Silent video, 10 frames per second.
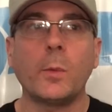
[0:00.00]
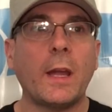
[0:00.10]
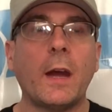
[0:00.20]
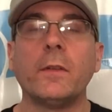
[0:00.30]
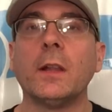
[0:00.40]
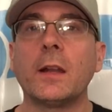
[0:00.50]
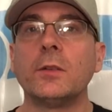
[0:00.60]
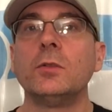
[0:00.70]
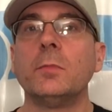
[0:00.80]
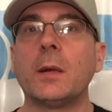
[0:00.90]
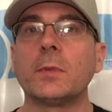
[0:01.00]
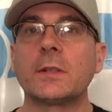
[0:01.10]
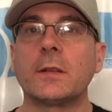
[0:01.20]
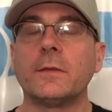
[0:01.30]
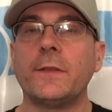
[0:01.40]
We have a lot of new members
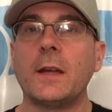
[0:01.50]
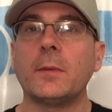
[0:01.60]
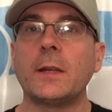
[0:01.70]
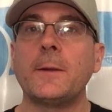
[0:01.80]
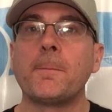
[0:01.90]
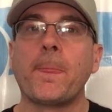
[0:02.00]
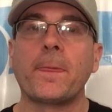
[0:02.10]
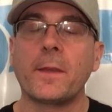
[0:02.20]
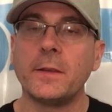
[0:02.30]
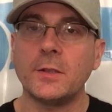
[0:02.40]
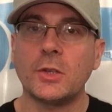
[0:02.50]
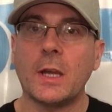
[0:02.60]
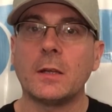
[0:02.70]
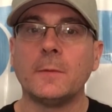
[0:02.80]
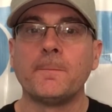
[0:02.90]
to the family, to this
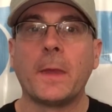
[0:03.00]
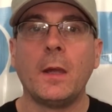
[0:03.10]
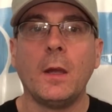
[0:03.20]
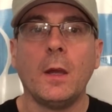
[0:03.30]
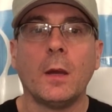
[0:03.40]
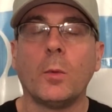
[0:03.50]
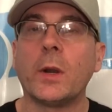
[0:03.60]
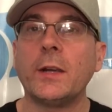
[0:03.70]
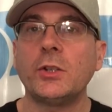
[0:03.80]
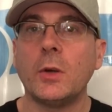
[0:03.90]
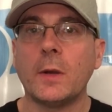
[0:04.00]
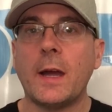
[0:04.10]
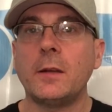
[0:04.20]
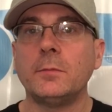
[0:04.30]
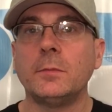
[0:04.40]
channel. When I show an
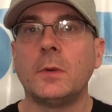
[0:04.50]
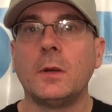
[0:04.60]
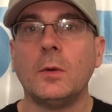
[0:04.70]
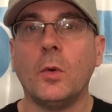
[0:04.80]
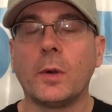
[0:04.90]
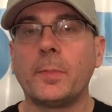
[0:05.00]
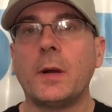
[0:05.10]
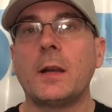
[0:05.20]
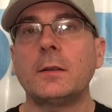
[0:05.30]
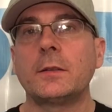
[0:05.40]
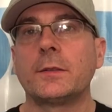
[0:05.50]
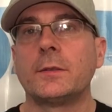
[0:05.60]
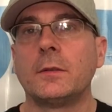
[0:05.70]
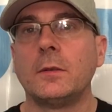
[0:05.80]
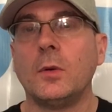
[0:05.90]
item or a product
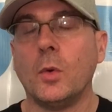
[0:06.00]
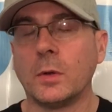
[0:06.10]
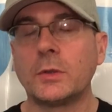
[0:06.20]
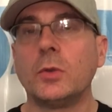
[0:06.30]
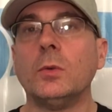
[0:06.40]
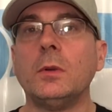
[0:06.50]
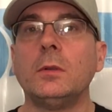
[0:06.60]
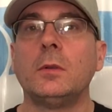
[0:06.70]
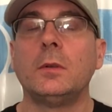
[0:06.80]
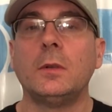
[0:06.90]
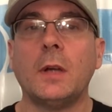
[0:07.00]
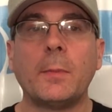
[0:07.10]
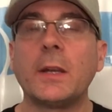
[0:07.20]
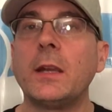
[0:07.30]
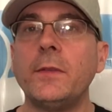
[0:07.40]
or a tool, I'm
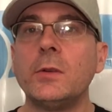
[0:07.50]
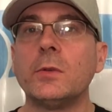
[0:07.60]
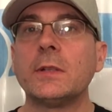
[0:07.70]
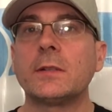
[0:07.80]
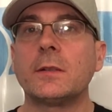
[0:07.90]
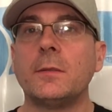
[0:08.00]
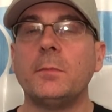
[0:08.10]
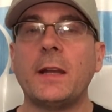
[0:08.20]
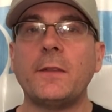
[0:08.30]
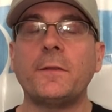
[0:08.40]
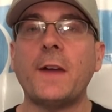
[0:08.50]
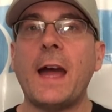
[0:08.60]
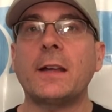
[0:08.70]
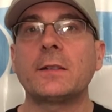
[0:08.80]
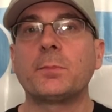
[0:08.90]
going to give you as many
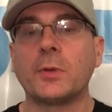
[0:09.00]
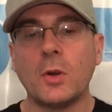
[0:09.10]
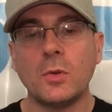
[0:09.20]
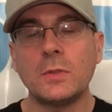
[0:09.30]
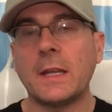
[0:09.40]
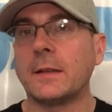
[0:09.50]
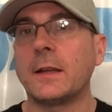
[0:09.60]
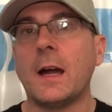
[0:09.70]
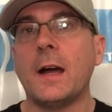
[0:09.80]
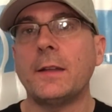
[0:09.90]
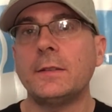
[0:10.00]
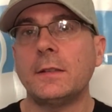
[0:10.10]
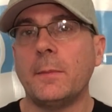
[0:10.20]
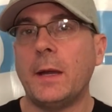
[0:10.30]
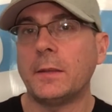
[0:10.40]
facts, pros, and cons
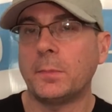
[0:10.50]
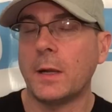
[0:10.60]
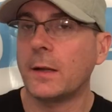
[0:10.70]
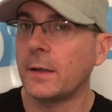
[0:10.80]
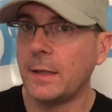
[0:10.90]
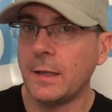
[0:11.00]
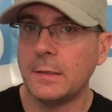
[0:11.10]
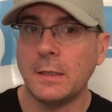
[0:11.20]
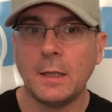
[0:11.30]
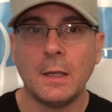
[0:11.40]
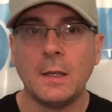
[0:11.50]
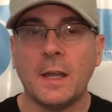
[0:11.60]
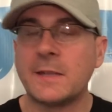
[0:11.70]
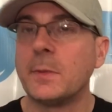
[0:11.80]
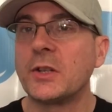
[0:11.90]
about the product I can,
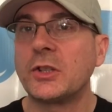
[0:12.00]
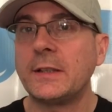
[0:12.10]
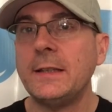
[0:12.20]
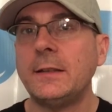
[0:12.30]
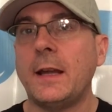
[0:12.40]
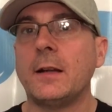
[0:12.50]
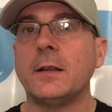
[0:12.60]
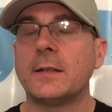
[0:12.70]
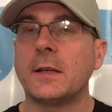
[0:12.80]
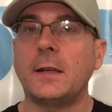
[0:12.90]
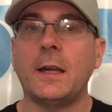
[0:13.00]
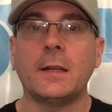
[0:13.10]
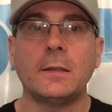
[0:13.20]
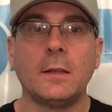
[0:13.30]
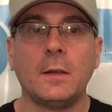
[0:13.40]
as much detail as I can. I'm